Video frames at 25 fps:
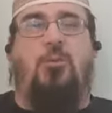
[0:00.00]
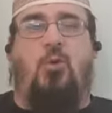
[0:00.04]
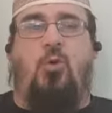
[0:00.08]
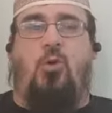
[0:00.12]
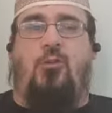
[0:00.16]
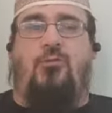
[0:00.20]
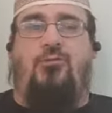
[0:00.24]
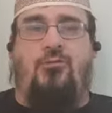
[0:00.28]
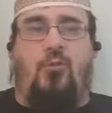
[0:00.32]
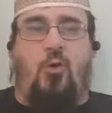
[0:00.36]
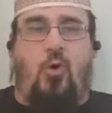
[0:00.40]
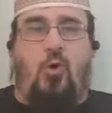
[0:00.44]

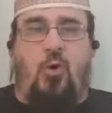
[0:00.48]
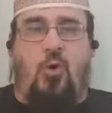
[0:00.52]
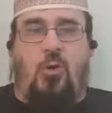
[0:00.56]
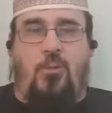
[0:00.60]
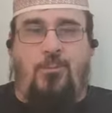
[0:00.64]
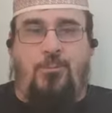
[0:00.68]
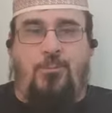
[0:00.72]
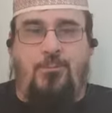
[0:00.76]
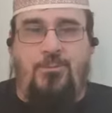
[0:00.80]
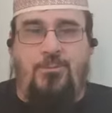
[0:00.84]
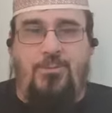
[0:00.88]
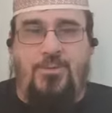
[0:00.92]
or
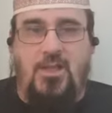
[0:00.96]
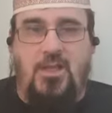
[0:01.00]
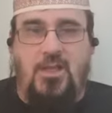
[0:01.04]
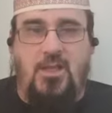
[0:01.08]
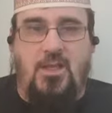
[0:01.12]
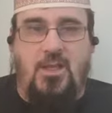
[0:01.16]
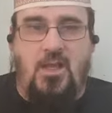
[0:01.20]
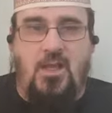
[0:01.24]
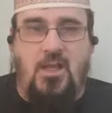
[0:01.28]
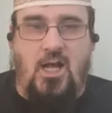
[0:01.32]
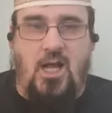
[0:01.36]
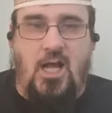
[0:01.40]
form.
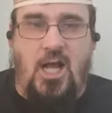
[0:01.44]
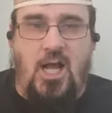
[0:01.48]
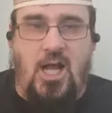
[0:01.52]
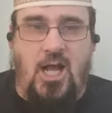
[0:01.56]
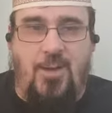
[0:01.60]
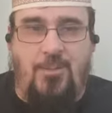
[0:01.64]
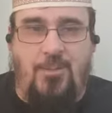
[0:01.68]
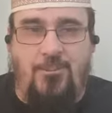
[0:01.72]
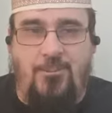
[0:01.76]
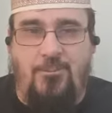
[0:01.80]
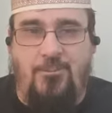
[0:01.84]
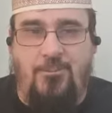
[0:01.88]

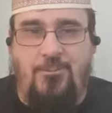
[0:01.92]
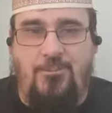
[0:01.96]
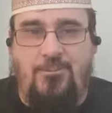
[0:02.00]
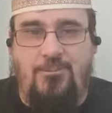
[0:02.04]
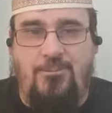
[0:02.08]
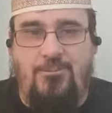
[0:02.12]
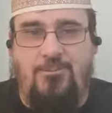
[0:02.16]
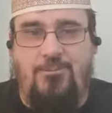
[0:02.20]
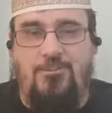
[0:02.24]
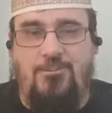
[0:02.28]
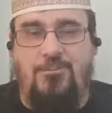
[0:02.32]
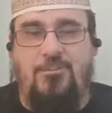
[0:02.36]

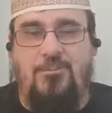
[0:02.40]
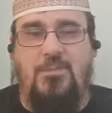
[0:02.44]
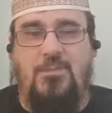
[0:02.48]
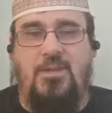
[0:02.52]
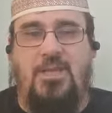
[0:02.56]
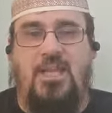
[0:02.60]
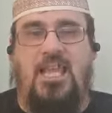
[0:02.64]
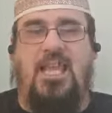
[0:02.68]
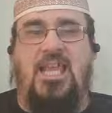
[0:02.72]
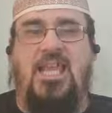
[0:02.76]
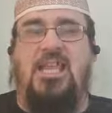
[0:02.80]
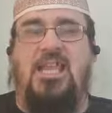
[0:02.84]
Um,
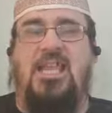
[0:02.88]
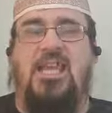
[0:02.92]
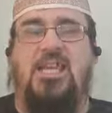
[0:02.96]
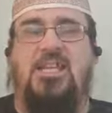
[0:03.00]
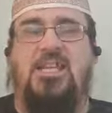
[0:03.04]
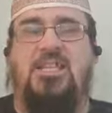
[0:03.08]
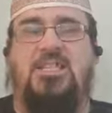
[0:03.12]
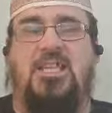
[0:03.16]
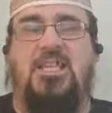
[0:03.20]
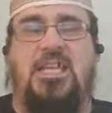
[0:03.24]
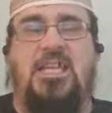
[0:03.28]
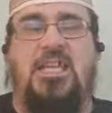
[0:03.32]
he
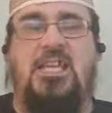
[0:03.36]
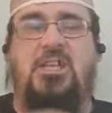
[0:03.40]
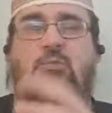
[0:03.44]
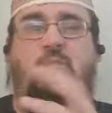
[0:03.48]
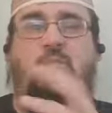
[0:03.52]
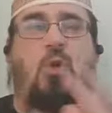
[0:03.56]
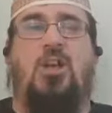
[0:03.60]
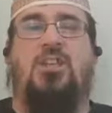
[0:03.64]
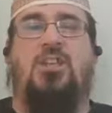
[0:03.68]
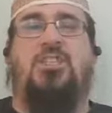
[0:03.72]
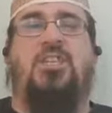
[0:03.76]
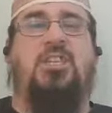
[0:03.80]
is he's
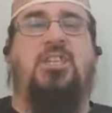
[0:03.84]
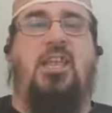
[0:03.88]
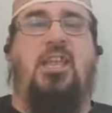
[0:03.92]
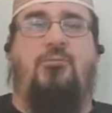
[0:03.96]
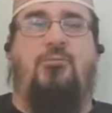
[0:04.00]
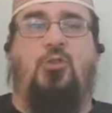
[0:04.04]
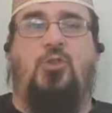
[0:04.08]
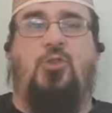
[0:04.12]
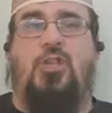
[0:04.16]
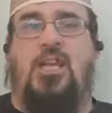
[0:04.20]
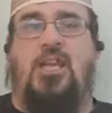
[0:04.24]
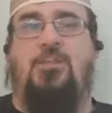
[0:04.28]
worse than
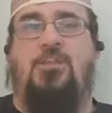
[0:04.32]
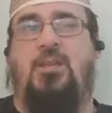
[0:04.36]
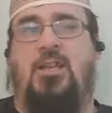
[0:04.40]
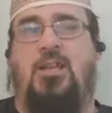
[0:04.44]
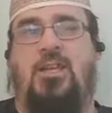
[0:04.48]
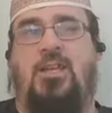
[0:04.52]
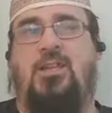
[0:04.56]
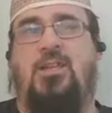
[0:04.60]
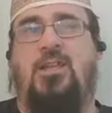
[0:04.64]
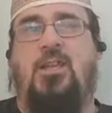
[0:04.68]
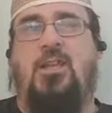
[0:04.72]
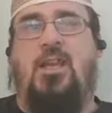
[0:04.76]
Neville
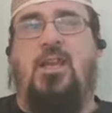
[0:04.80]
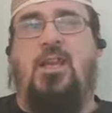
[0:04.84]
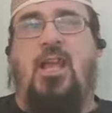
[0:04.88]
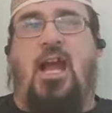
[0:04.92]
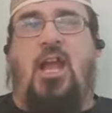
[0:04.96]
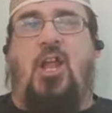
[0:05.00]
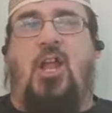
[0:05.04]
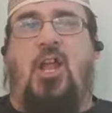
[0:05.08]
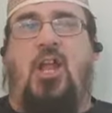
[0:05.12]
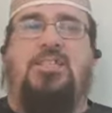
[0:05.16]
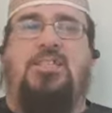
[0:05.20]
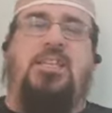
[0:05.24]
Chamberlain,
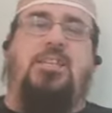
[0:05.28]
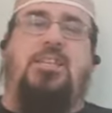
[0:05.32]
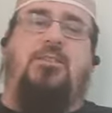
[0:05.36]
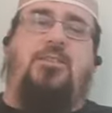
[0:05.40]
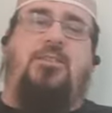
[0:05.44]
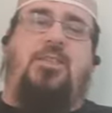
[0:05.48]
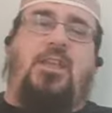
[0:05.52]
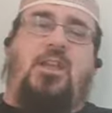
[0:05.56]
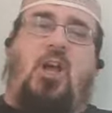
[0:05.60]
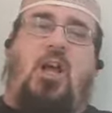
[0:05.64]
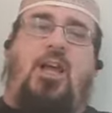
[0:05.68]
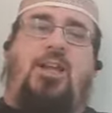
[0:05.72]
and I didn't
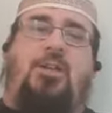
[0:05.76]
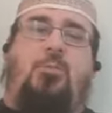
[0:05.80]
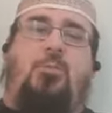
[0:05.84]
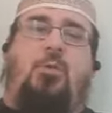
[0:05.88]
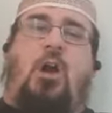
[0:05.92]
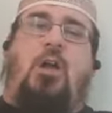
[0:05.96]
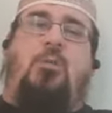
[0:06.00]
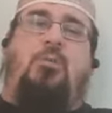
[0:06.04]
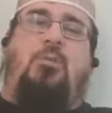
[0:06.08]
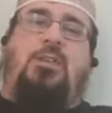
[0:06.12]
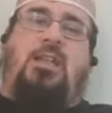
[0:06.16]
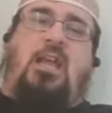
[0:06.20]
think I,
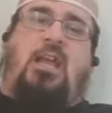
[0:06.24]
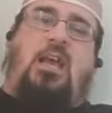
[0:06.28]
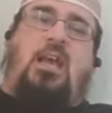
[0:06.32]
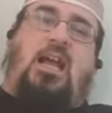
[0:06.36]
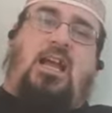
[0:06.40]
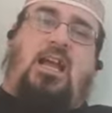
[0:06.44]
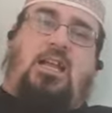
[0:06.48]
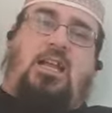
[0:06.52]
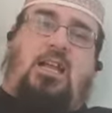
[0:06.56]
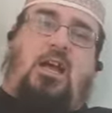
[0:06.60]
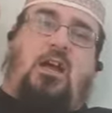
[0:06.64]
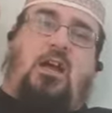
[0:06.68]
I would
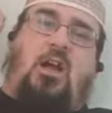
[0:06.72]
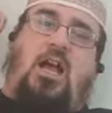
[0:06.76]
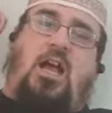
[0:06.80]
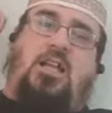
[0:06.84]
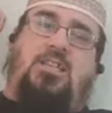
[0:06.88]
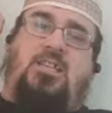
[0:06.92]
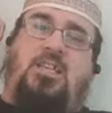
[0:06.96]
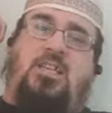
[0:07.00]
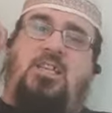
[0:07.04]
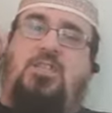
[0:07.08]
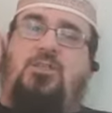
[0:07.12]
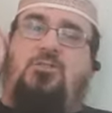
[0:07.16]

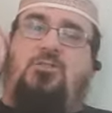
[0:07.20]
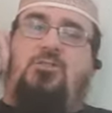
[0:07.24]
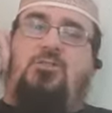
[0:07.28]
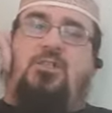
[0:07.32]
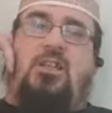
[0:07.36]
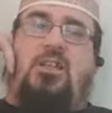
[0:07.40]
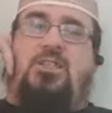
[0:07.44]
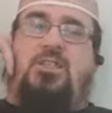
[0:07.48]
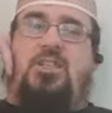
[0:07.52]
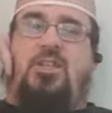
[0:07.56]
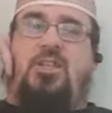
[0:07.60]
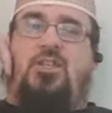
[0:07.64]
as a,
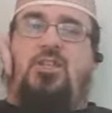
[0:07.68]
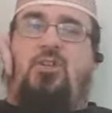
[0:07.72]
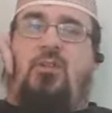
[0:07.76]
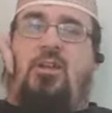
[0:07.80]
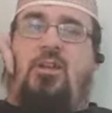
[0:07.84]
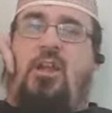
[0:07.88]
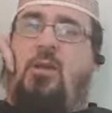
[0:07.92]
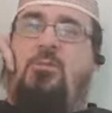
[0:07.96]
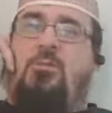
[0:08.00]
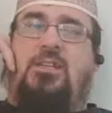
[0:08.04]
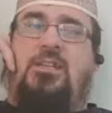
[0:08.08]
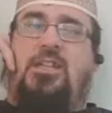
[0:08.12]
history, as a
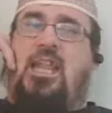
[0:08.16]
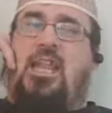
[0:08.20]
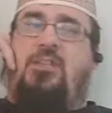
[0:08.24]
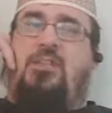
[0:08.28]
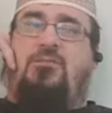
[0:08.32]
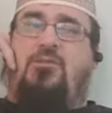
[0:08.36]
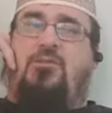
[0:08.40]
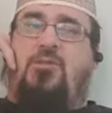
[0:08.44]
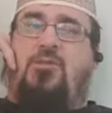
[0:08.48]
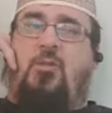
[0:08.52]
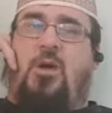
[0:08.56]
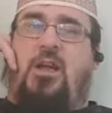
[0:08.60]
historian I would
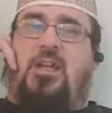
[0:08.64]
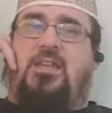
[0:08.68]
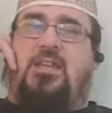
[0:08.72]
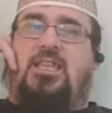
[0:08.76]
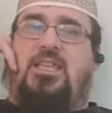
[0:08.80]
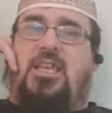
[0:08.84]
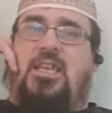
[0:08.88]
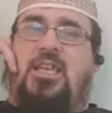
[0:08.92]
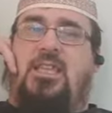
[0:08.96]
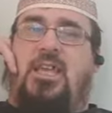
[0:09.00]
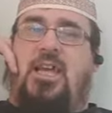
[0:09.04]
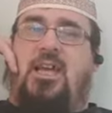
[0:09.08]
never have thought I'd
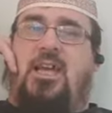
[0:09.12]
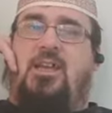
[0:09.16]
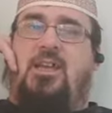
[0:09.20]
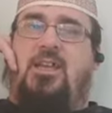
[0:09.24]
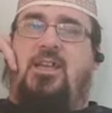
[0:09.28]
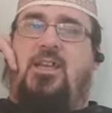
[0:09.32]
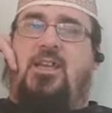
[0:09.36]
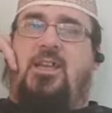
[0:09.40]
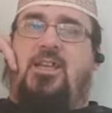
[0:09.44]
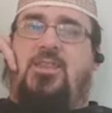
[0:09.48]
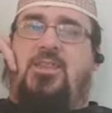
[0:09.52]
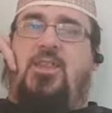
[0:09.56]
say that
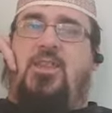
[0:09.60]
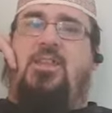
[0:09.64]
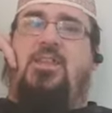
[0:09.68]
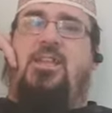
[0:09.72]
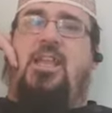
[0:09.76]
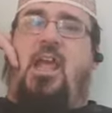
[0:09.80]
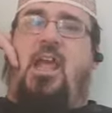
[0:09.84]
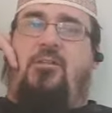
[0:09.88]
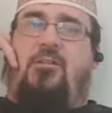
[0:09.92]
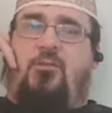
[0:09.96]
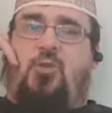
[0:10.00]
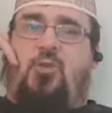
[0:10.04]
that
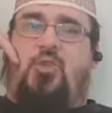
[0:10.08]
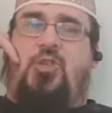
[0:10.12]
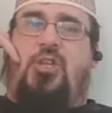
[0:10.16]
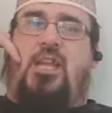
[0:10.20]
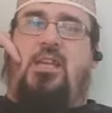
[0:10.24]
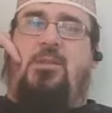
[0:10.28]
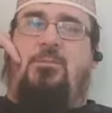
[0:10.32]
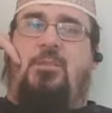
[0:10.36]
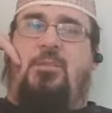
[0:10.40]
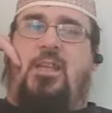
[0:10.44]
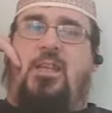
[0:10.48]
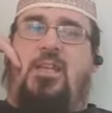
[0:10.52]
Neville
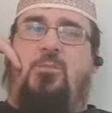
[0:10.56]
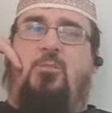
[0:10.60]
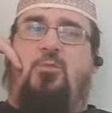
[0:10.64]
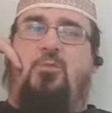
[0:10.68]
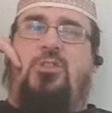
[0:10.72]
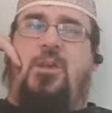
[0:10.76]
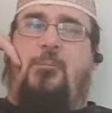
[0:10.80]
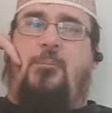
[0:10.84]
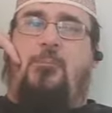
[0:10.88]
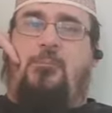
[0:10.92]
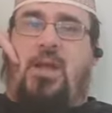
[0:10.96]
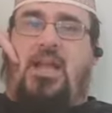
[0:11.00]
Chamberlain
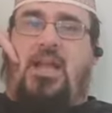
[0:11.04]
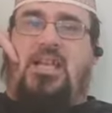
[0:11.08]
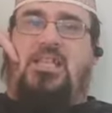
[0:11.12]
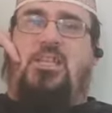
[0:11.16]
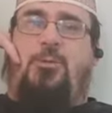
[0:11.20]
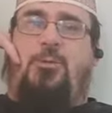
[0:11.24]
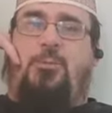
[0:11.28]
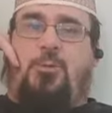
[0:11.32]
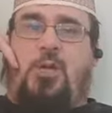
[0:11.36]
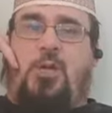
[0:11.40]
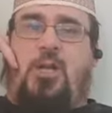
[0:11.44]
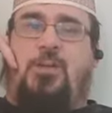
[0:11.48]
was a
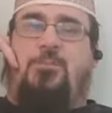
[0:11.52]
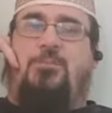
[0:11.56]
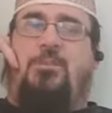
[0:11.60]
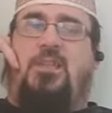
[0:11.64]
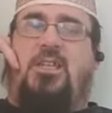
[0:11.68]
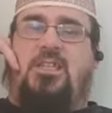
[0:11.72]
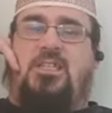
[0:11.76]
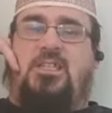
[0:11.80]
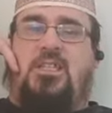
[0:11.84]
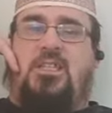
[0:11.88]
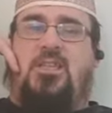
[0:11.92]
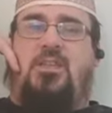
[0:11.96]
better prime
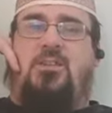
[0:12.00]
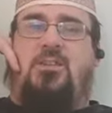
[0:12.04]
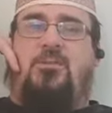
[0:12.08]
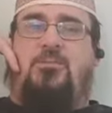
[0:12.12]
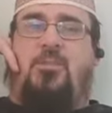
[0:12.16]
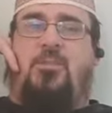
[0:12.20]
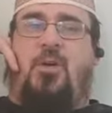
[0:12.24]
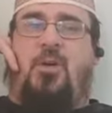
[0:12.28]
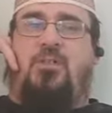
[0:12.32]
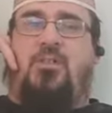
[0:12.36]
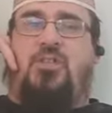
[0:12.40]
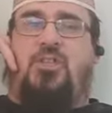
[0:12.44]
minister than
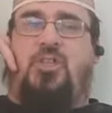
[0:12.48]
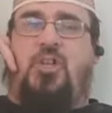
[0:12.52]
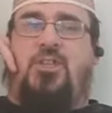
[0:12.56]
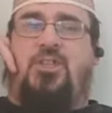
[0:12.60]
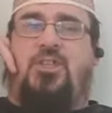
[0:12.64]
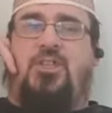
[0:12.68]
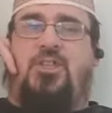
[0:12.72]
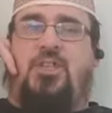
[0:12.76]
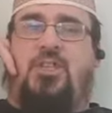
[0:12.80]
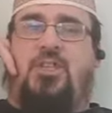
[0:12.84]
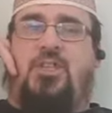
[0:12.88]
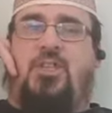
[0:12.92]
Boris
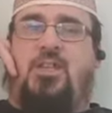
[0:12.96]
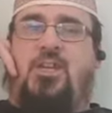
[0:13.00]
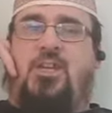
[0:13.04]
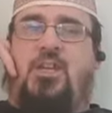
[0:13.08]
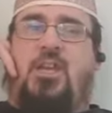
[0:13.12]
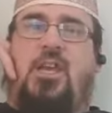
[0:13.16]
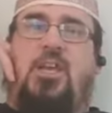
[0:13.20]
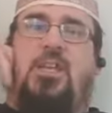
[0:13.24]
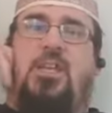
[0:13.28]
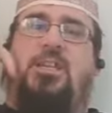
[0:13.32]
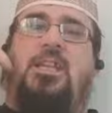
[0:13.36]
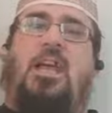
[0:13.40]
Johnson.
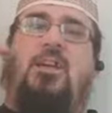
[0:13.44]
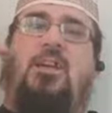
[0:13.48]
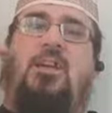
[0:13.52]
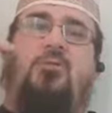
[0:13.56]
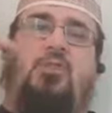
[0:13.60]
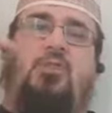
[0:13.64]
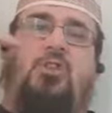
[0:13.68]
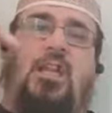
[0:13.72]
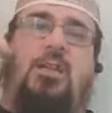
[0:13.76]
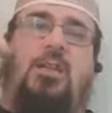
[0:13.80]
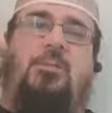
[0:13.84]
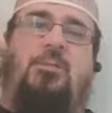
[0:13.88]

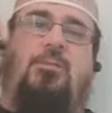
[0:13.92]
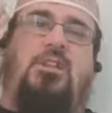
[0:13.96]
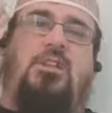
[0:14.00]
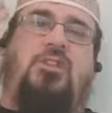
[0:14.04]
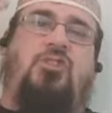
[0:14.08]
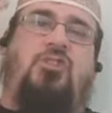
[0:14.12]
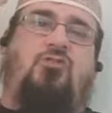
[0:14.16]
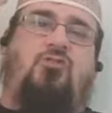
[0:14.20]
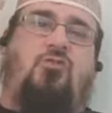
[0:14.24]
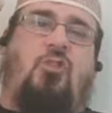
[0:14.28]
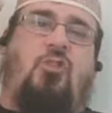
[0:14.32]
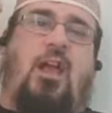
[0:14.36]
Neville
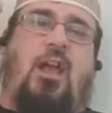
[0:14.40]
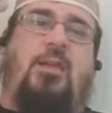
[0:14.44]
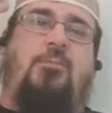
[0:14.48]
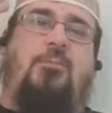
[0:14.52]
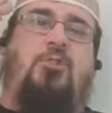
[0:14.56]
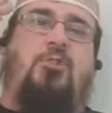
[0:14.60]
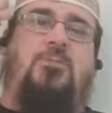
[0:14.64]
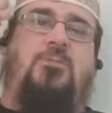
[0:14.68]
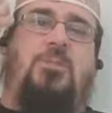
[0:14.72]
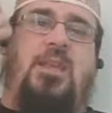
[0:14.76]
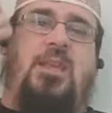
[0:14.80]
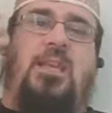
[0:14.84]
Chamberlain's crime
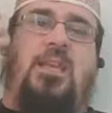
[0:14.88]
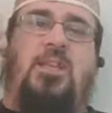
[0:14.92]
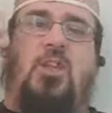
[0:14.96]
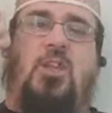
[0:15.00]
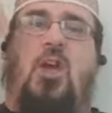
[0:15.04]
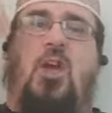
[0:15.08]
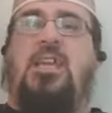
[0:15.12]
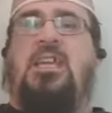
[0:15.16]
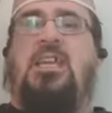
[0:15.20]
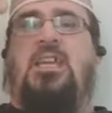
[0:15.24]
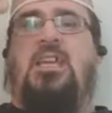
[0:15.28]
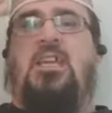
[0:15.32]
was being
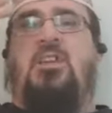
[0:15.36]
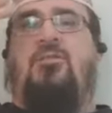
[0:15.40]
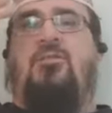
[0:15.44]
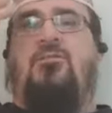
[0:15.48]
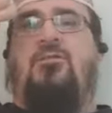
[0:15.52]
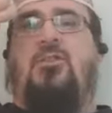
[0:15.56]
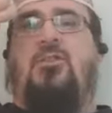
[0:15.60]
naive.